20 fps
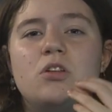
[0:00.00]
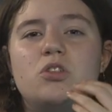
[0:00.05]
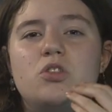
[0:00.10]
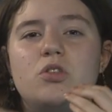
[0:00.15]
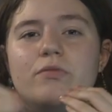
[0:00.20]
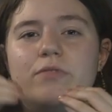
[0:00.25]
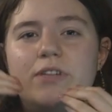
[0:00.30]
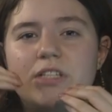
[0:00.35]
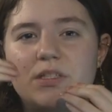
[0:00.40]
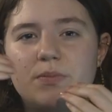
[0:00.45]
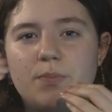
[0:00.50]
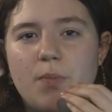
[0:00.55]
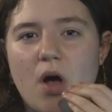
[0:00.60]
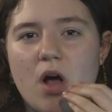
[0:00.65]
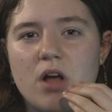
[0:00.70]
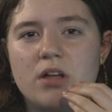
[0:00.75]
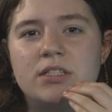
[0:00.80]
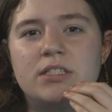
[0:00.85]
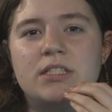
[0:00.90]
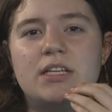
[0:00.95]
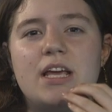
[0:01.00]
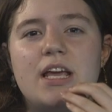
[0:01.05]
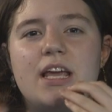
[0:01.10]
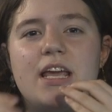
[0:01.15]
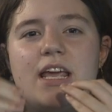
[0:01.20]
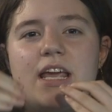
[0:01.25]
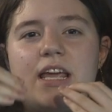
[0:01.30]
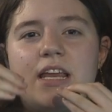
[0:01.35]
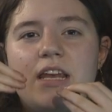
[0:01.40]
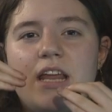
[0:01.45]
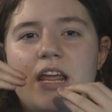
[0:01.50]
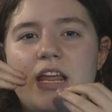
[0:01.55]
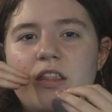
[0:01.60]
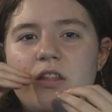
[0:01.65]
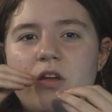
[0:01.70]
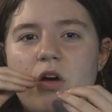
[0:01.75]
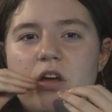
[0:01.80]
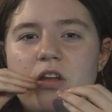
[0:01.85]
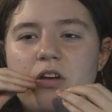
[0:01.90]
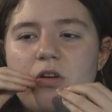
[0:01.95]
to respond in,
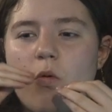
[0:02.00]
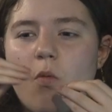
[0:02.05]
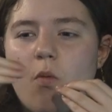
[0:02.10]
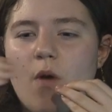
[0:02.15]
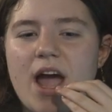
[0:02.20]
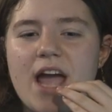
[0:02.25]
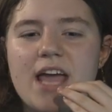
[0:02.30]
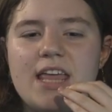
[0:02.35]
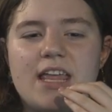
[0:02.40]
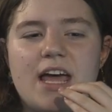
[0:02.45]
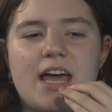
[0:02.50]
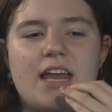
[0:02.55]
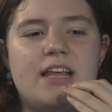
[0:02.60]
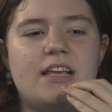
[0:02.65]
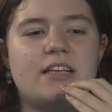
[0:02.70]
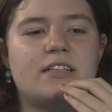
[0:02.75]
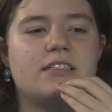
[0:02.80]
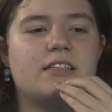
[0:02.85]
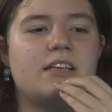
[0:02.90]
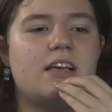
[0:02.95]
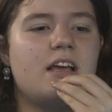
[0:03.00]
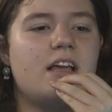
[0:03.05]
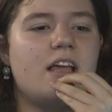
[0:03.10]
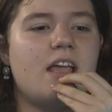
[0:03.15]
in, in a way that is